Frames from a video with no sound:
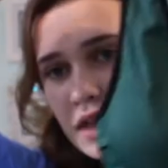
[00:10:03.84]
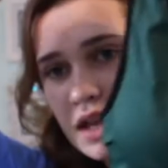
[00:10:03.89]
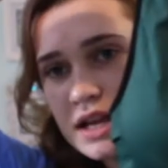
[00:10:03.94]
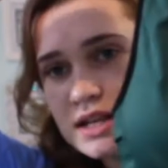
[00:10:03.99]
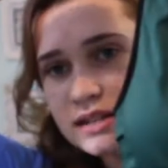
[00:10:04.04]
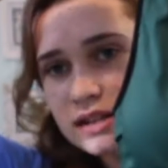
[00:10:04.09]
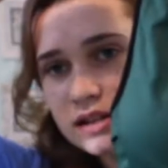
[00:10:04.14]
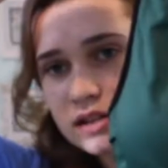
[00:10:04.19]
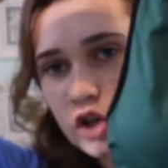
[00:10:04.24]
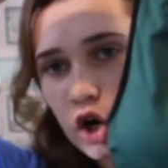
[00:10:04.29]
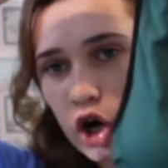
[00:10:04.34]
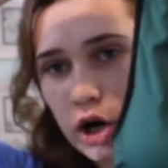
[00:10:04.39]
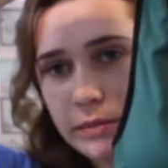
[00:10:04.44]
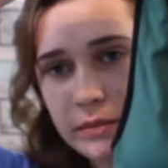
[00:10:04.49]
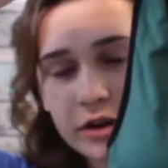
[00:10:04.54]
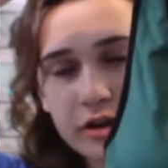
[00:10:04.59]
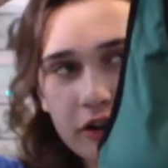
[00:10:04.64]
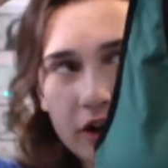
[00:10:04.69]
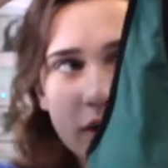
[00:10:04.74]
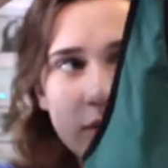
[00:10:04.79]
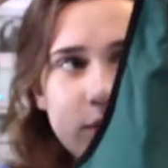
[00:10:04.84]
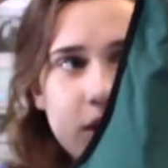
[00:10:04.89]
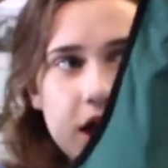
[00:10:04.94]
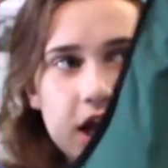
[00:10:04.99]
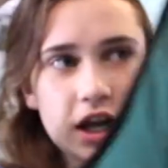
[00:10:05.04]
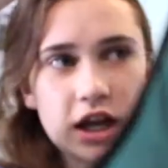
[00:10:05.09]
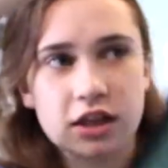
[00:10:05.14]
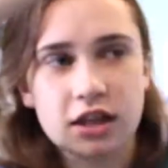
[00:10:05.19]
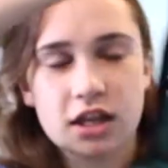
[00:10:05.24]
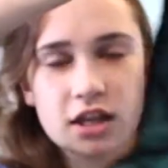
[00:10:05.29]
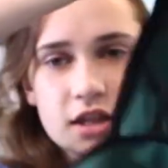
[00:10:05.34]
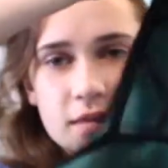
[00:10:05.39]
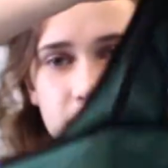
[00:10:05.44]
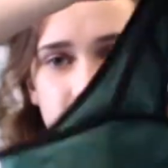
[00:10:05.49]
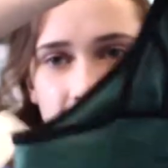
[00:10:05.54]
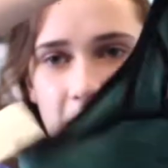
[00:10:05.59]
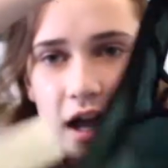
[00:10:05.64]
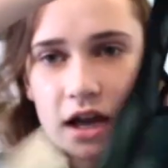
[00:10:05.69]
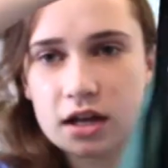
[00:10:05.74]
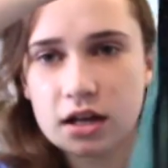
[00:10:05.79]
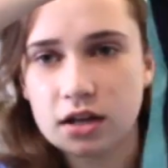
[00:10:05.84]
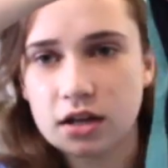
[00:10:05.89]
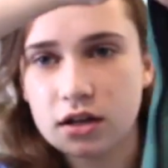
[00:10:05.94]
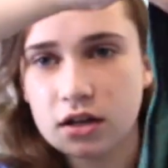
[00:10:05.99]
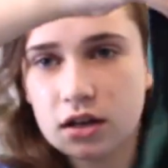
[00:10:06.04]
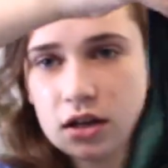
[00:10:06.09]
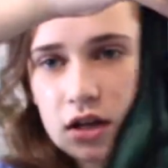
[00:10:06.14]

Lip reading: is this army green one, and then the back